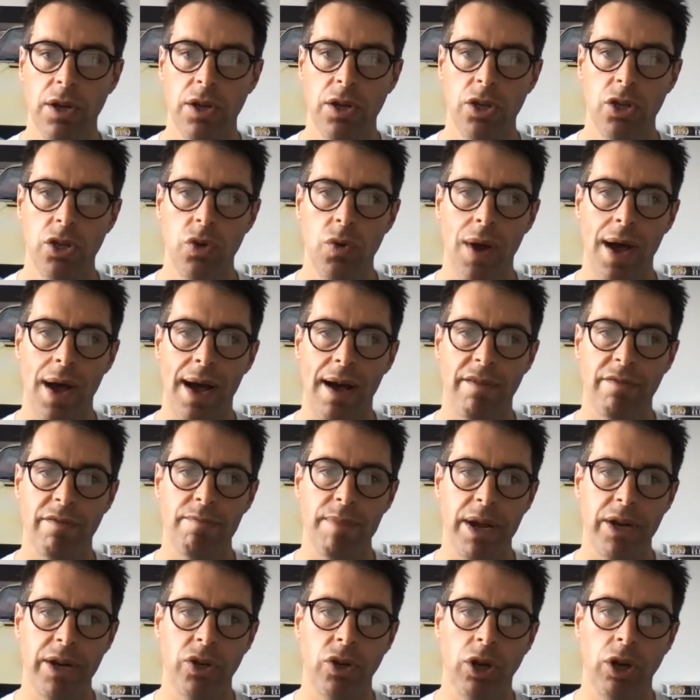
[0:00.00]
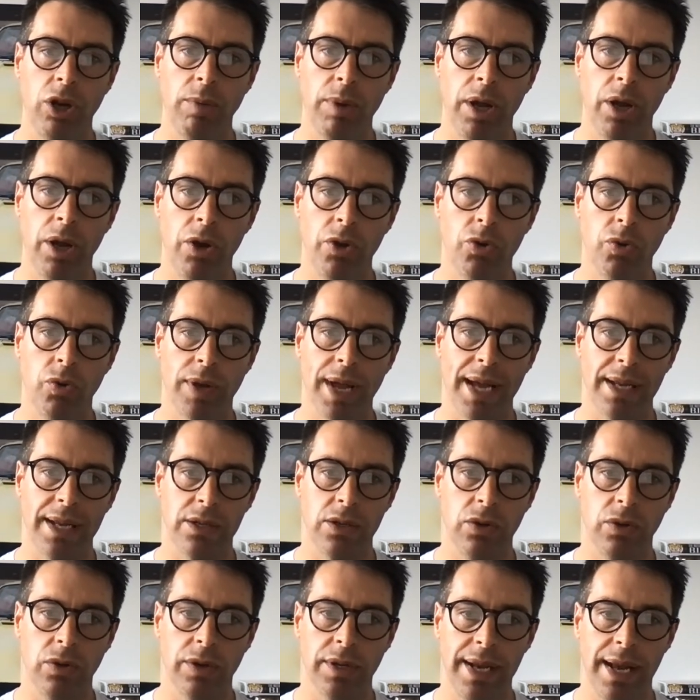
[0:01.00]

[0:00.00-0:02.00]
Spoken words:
you have manual upload or catalog.